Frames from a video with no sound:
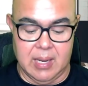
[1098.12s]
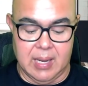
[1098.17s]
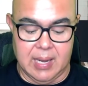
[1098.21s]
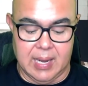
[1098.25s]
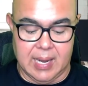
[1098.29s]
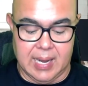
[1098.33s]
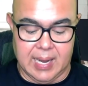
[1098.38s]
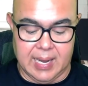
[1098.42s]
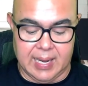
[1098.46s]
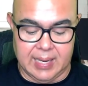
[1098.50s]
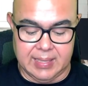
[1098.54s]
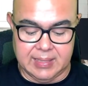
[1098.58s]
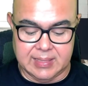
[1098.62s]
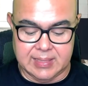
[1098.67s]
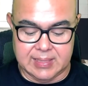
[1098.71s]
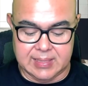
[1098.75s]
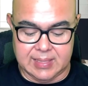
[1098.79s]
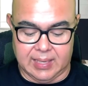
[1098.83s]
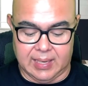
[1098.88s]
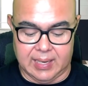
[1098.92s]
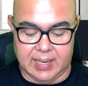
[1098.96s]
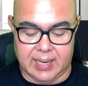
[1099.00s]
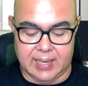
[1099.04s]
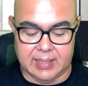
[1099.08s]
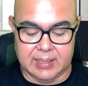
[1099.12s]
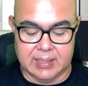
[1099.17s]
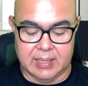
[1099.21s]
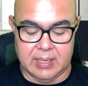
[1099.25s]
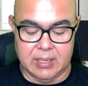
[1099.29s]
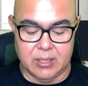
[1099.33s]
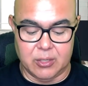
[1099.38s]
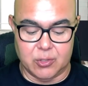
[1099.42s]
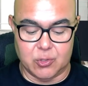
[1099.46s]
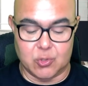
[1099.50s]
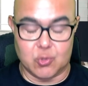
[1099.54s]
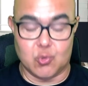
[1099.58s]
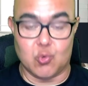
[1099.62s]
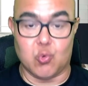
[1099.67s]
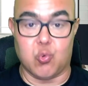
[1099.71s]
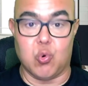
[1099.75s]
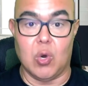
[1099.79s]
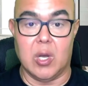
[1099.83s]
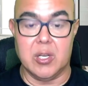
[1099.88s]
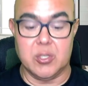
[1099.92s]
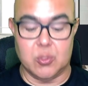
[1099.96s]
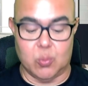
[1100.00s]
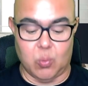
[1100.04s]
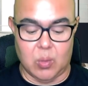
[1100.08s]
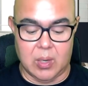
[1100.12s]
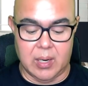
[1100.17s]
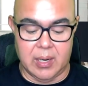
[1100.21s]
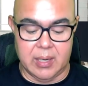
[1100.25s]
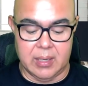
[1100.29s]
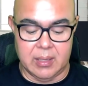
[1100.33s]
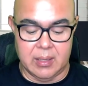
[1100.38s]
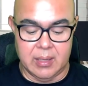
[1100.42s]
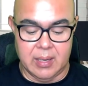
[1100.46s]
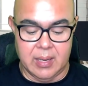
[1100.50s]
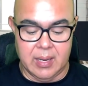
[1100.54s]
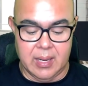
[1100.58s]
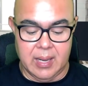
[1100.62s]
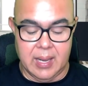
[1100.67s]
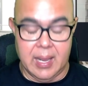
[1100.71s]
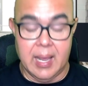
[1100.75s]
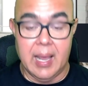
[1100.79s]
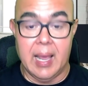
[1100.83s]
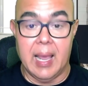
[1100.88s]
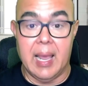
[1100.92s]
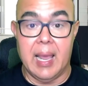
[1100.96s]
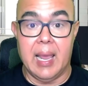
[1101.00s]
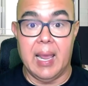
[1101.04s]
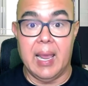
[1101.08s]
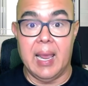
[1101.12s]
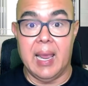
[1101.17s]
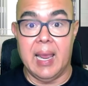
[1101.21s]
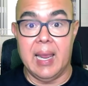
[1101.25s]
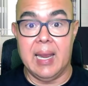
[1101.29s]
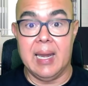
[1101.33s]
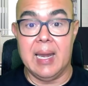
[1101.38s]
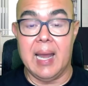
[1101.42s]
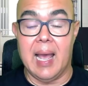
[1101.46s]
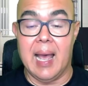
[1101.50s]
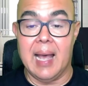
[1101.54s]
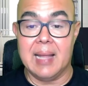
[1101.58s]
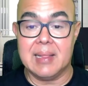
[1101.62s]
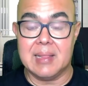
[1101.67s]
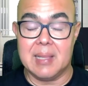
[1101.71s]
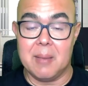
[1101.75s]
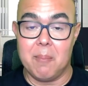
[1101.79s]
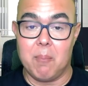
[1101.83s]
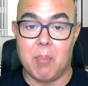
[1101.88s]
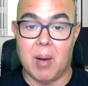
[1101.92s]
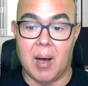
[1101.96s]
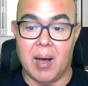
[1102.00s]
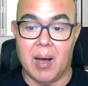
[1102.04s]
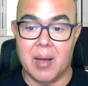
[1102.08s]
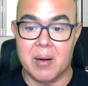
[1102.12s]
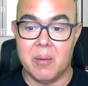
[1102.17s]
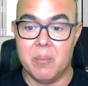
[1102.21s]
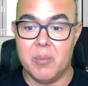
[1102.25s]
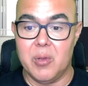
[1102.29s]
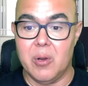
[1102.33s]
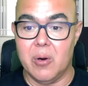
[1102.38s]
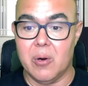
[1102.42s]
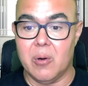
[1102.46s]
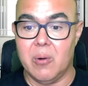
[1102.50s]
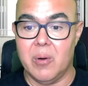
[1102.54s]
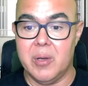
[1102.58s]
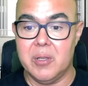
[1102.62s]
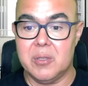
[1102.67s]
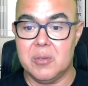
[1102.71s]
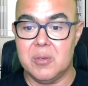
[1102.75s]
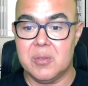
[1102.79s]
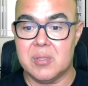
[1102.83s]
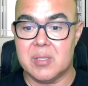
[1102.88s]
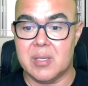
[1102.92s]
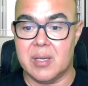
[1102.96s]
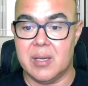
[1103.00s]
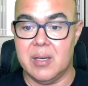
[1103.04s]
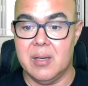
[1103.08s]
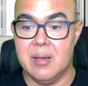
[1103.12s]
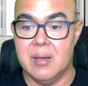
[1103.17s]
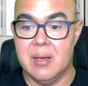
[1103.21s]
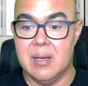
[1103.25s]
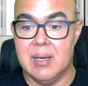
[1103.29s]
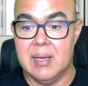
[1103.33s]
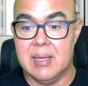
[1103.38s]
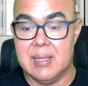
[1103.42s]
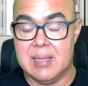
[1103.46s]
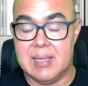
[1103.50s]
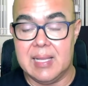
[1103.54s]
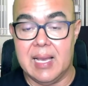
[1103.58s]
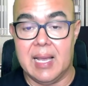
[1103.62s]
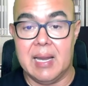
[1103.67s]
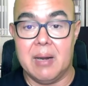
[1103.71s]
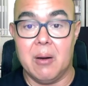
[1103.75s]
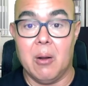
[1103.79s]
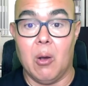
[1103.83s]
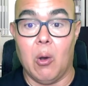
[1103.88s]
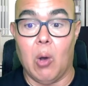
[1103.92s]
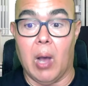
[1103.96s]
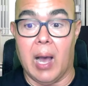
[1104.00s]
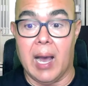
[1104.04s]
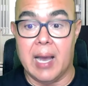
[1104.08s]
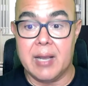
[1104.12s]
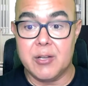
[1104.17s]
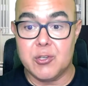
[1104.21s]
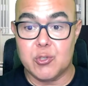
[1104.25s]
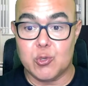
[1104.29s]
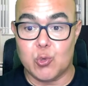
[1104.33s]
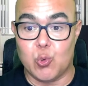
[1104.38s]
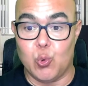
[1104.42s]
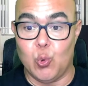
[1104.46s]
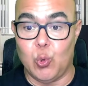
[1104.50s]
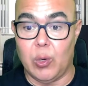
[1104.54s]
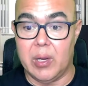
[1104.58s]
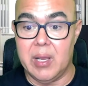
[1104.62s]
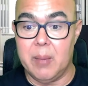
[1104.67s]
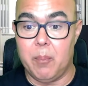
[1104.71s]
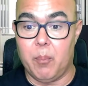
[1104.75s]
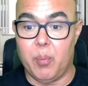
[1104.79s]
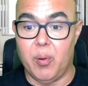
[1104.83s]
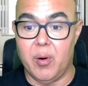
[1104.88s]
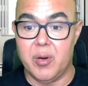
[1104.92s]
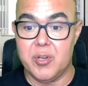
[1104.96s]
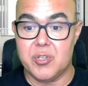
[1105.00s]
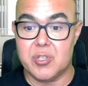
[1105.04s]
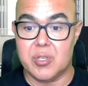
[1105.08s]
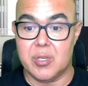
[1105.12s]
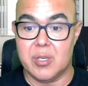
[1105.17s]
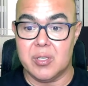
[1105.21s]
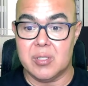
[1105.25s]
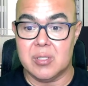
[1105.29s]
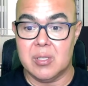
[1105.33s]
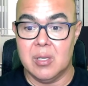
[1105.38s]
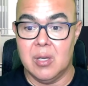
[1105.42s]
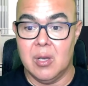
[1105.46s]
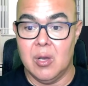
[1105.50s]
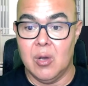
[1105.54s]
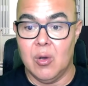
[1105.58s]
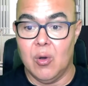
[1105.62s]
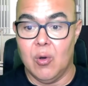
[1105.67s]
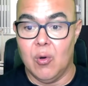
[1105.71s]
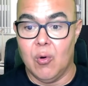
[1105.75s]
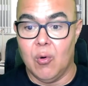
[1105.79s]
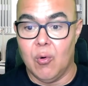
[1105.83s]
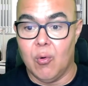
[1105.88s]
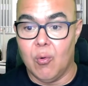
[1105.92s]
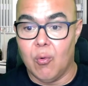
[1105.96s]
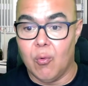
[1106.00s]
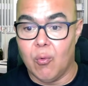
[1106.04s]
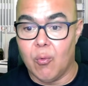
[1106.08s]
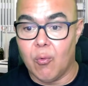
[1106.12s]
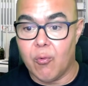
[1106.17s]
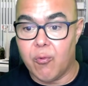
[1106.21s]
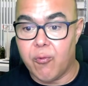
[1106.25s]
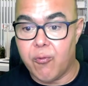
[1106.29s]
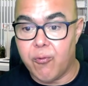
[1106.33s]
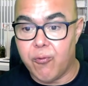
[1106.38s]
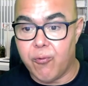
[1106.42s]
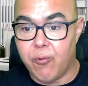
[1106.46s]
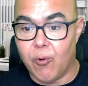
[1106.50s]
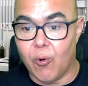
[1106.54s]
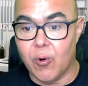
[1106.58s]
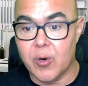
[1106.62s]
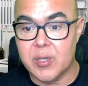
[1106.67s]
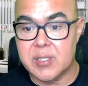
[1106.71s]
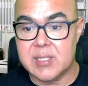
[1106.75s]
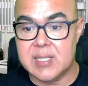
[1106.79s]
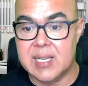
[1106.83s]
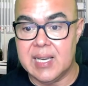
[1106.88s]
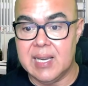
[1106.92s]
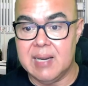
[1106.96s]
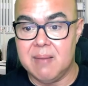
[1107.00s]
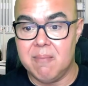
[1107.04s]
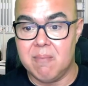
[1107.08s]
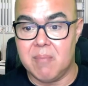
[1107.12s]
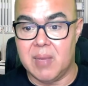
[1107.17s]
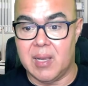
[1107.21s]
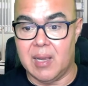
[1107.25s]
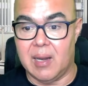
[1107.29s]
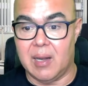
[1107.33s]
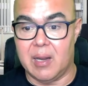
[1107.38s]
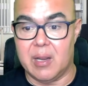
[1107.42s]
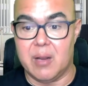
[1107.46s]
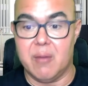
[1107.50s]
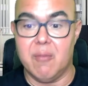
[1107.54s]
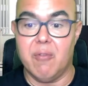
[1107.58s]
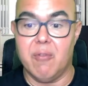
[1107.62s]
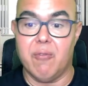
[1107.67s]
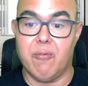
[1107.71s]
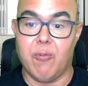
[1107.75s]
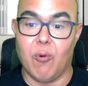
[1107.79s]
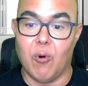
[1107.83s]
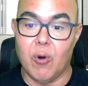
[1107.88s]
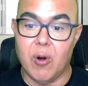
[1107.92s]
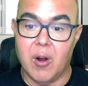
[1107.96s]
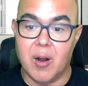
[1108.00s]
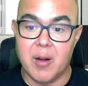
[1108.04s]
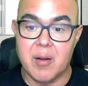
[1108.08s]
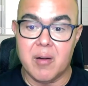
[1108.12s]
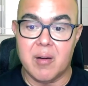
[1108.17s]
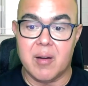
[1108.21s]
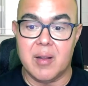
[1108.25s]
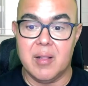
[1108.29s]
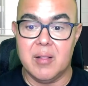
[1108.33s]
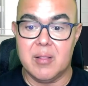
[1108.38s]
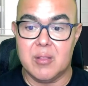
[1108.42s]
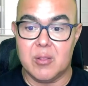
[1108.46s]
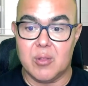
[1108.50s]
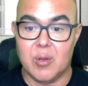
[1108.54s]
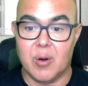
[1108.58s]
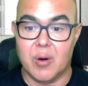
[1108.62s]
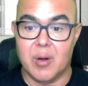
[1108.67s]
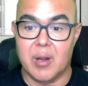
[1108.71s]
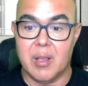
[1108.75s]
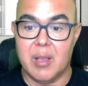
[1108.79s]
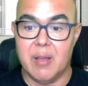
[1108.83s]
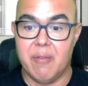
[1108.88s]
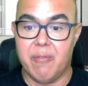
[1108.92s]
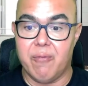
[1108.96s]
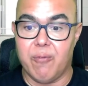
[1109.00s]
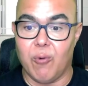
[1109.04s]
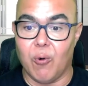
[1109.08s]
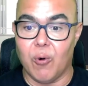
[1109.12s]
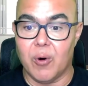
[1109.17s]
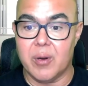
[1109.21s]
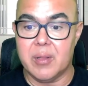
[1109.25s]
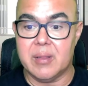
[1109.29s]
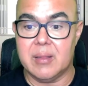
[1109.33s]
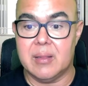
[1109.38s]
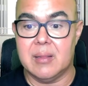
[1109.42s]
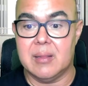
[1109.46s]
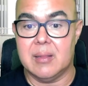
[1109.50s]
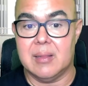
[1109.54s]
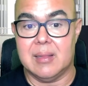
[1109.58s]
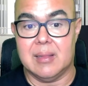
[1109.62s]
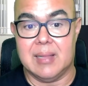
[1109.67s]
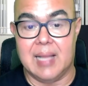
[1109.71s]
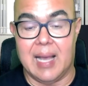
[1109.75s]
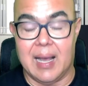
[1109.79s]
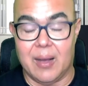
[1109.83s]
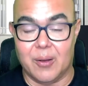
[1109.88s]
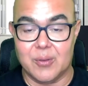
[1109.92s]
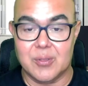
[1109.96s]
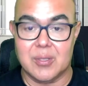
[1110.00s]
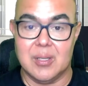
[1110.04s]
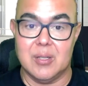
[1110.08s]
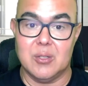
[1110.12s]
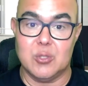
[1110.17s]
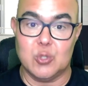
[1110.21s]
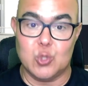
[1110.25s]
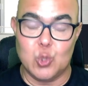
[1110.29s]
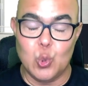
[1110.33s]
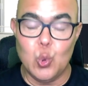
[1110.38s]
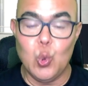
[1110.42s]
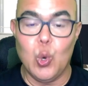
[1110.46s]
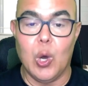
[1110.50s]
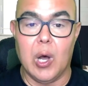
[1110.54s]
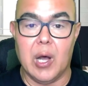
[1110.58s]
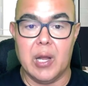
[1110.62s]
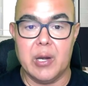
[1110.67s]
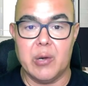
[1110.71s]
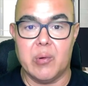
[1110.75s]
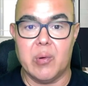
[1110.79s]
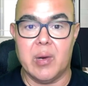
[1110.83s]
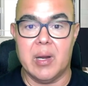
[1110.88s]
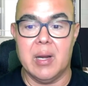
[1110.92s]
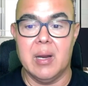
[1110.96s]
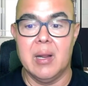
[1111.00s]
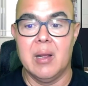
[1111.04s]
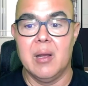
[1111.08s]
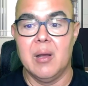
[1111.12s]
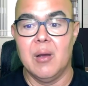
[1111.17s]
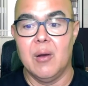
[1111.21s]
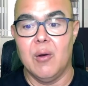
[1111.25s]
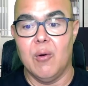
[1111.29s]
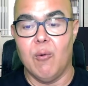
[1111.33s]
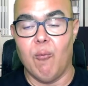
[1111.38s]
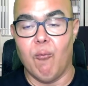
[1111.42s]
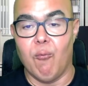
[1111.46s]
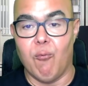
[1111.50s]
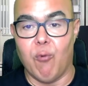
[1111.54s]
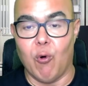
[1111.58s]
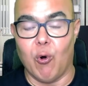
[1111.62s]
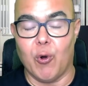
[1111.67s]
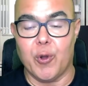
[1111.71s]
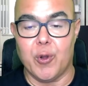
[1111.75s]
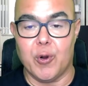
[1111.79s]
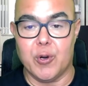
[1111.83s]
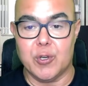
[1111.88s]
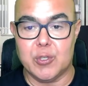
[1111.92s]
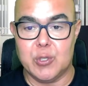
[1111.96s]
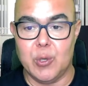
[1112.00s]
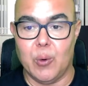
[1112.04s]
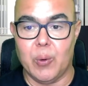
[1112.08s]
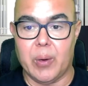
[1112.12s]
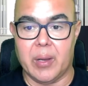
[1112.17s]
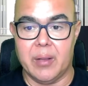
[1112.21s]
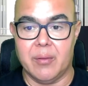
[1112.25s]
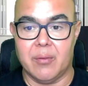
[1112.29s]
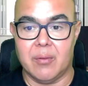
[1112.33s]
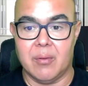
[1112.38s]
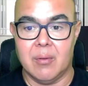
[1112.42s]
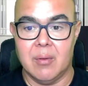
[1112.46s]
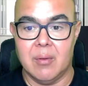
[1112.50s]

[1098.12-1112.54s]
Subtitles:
I select Trust Wallet, and at the bottom, you're going to see that I truly purchased 14,434,200 VOYR tokens.